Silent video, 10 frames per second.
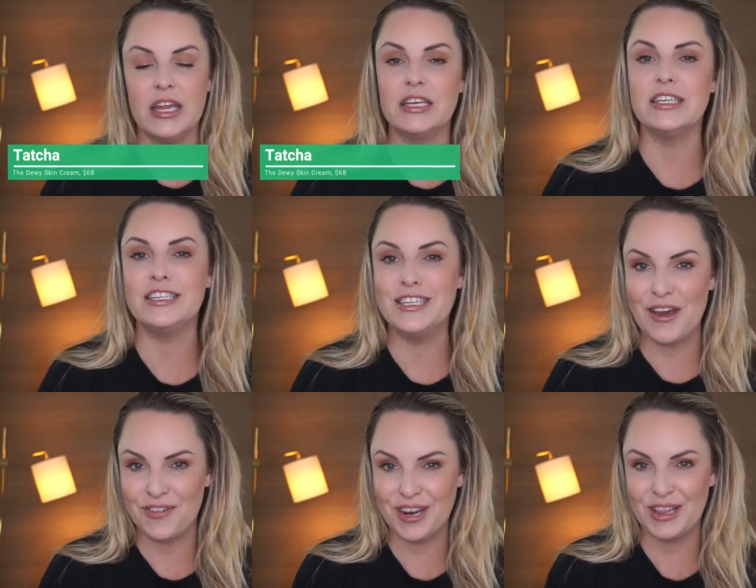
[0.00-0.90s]
It is
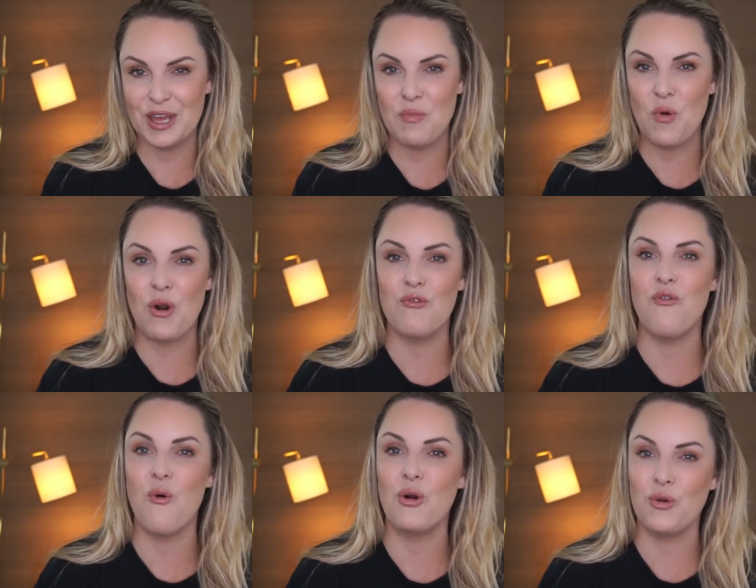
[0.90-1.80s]
definitely more
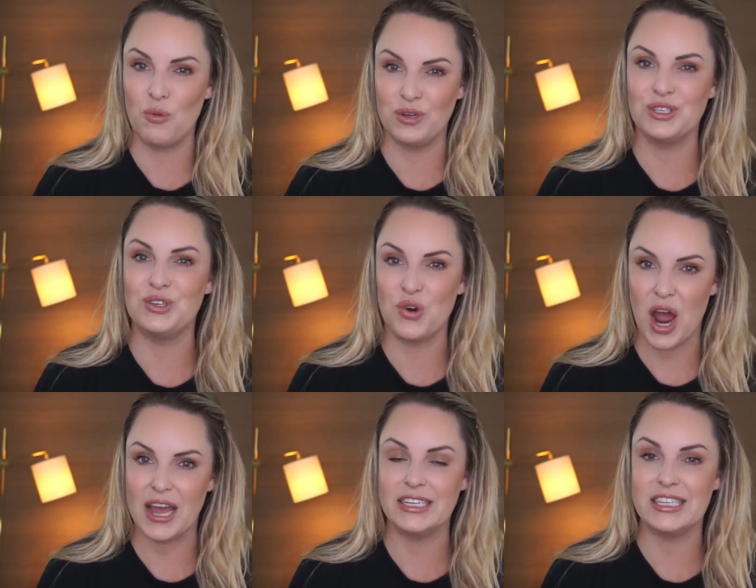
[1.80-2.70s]
for normal to
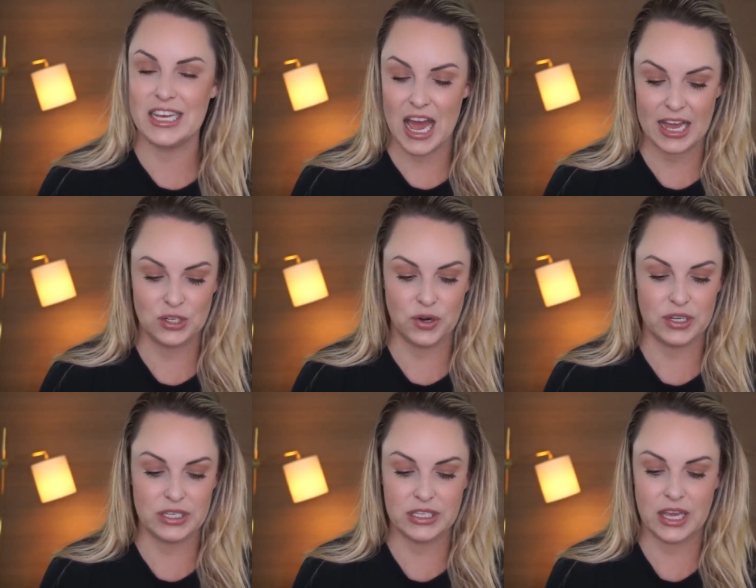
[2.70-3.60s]
dry to
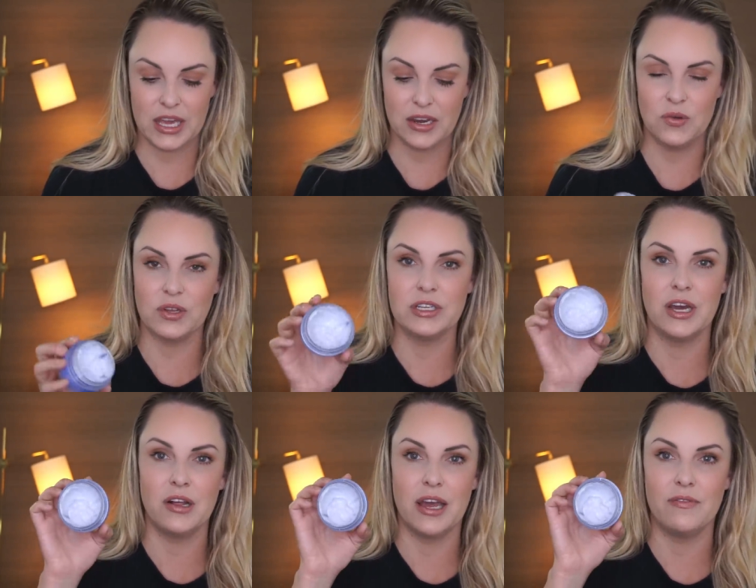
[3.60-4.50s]
dehydrated skin. You can
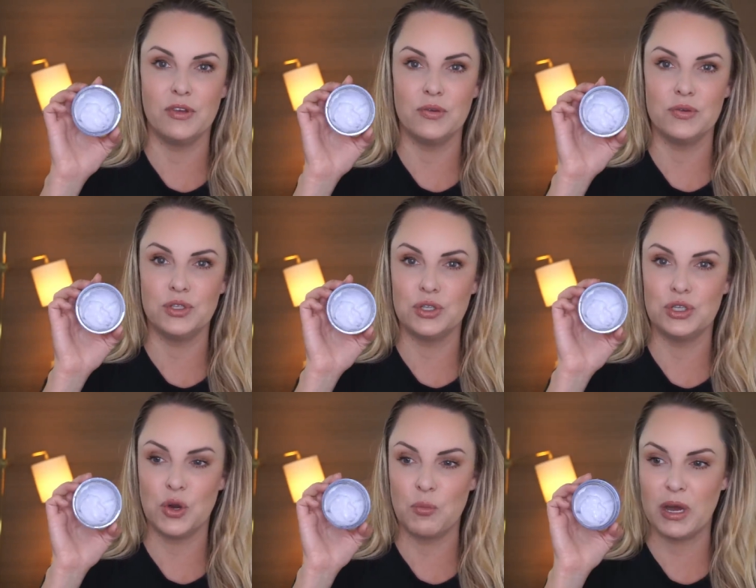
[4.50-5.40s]
tell I've used
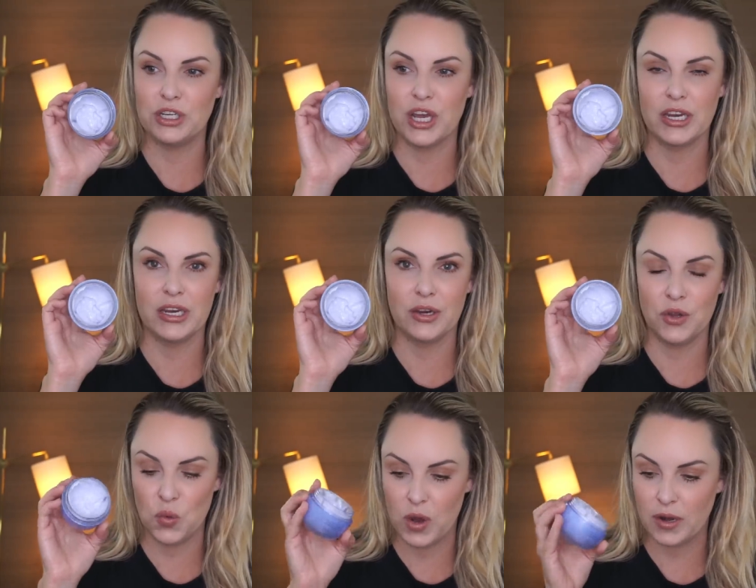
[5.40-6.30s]
so much. I need a
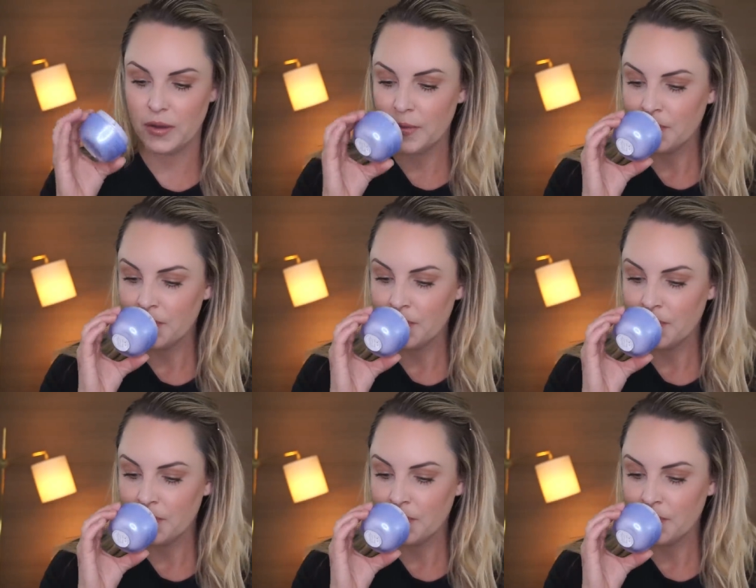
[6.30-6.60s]
new one.